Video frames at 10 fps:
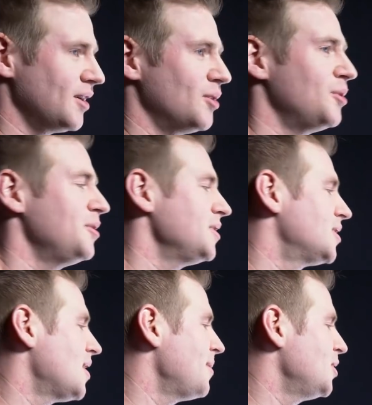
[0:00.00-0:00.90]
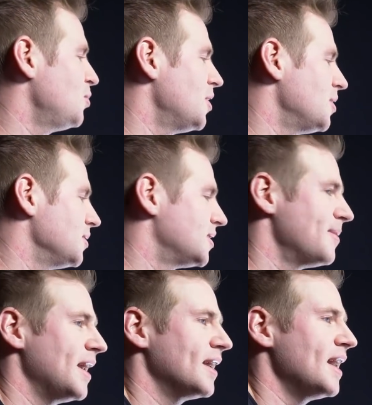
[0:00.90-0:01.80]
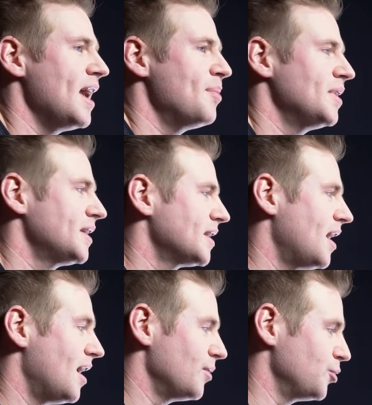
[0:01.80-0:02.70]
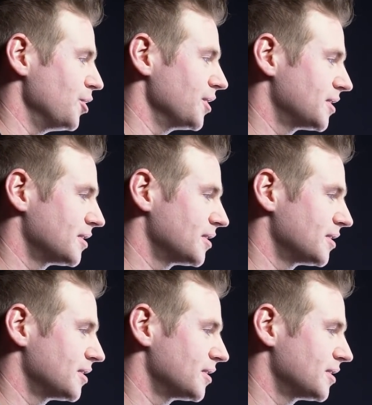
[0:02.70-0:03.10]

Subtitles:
I got all the time in the world to make an epic artwork.